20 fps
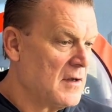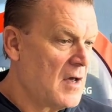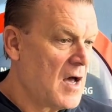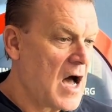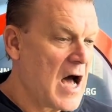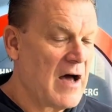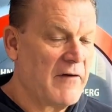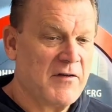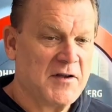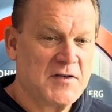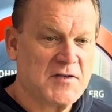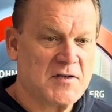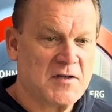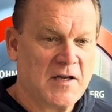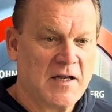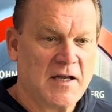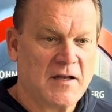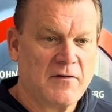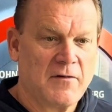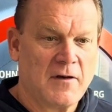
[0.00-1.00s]

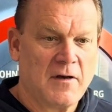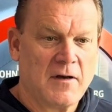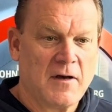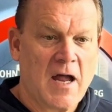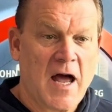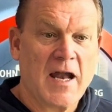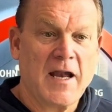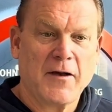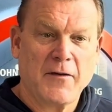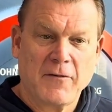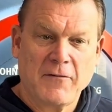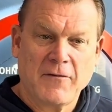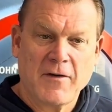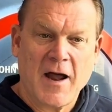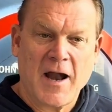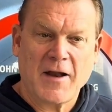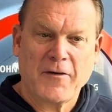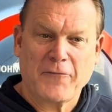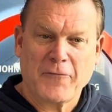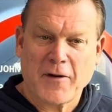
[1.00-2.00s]
obviously, and not
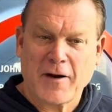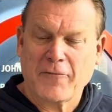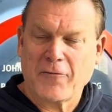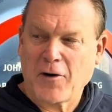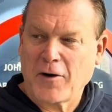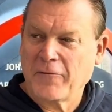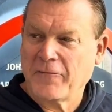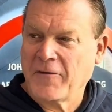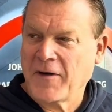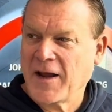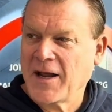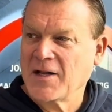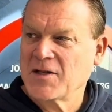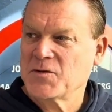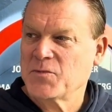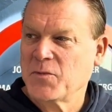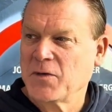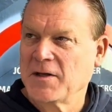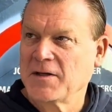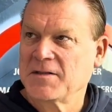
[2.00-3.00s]
in front of our fans,
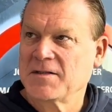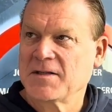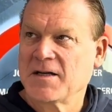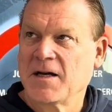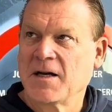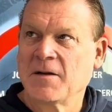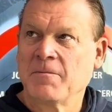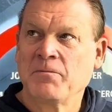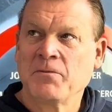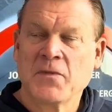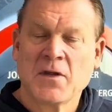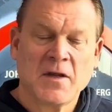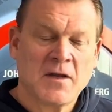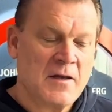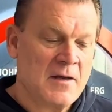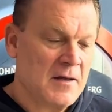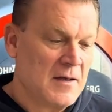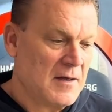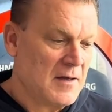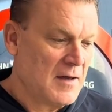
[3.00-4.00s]
but
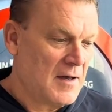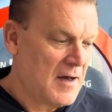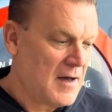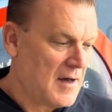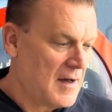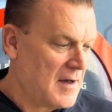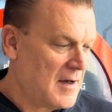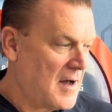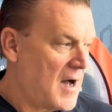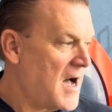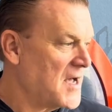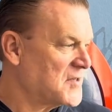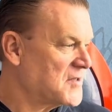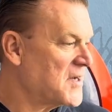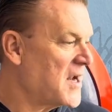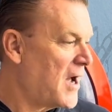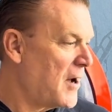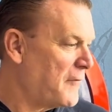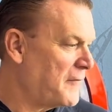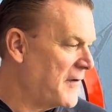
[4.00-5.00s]

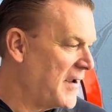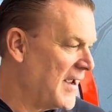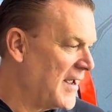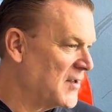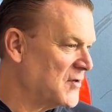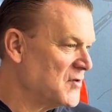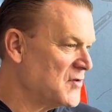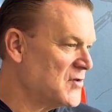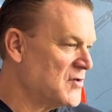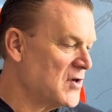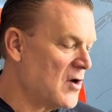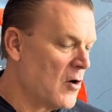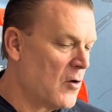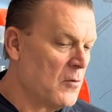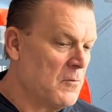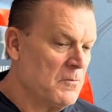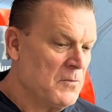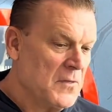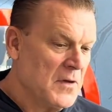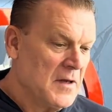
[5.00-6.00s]
hostile fans.
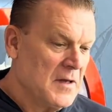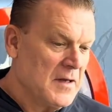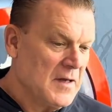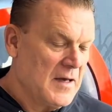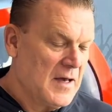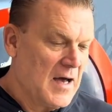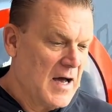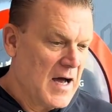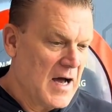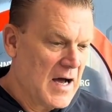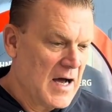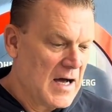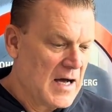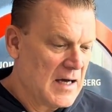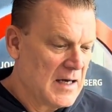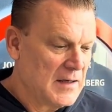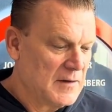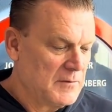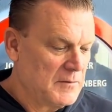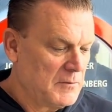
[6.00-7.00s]
So,
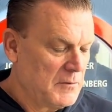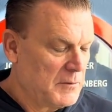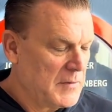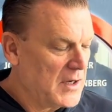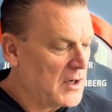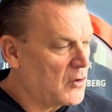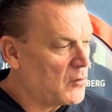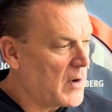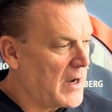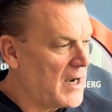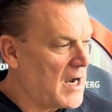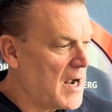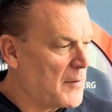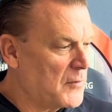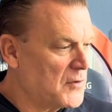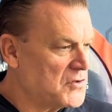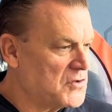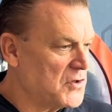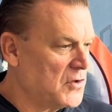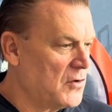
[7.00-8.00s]
be a great
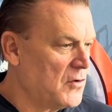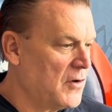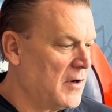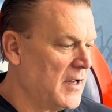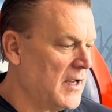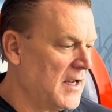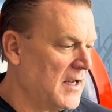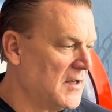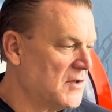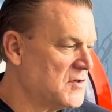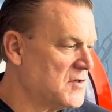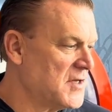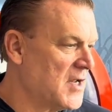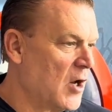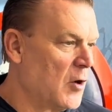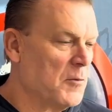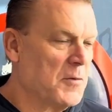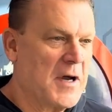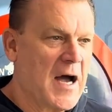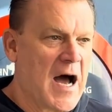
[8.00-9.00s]
opportunity. It's to
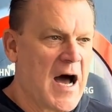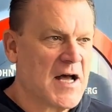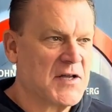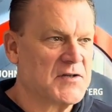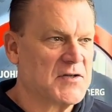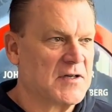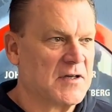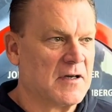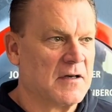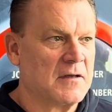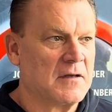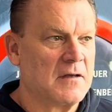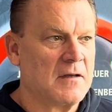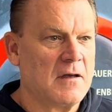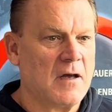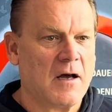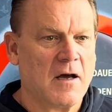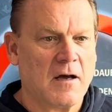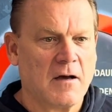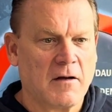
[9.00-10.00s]
help CASA
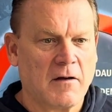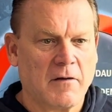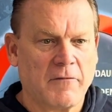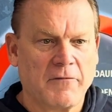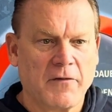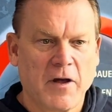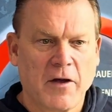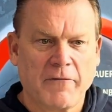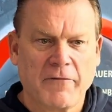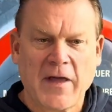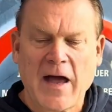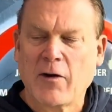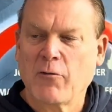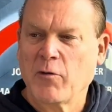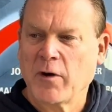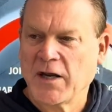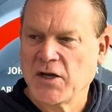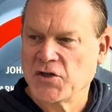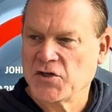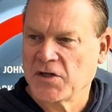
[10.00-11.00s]
of that
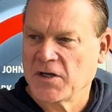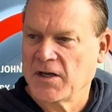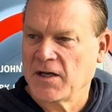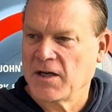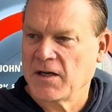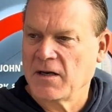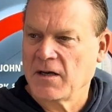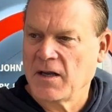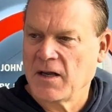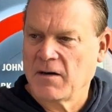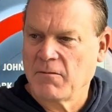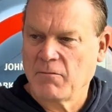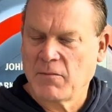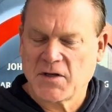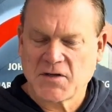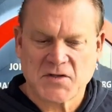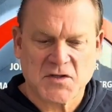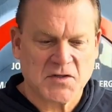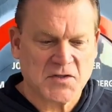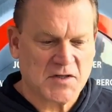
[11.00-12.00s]
region in
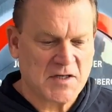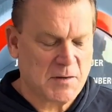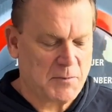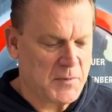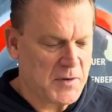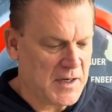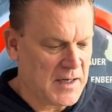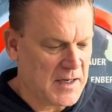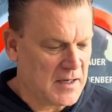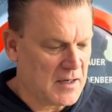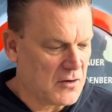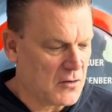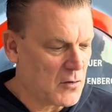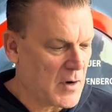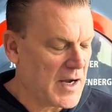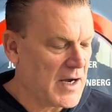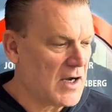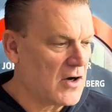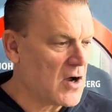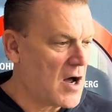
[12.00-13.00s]
Mississippi, a
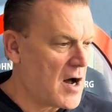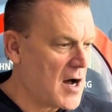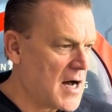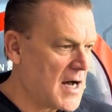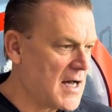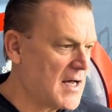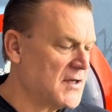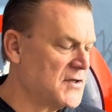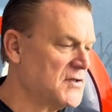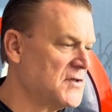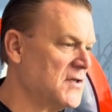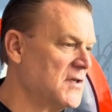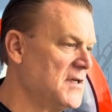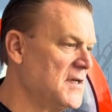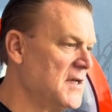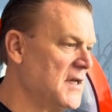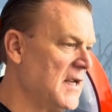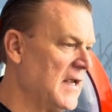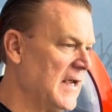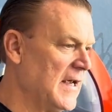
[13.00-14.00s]
great cause,
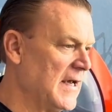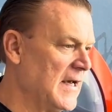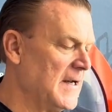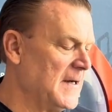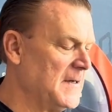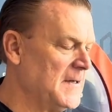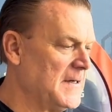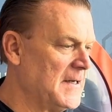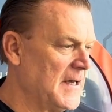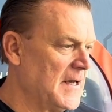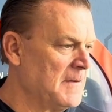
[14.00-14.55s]
and